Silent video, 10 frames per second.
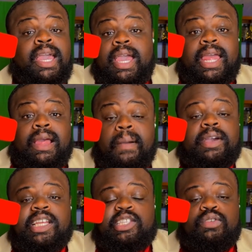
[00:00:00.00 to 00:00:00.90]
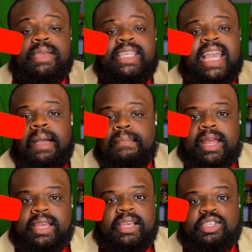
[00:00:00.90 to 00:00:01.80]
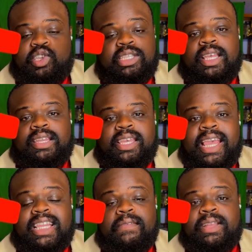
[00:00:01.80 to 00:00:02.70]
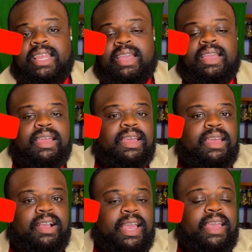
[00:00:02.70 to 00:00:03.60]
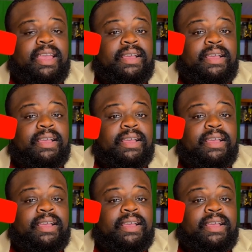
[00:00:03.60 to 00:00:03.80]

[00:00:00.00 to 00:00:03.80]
And I'm going to assume he's got money because she said he has everything. Okay.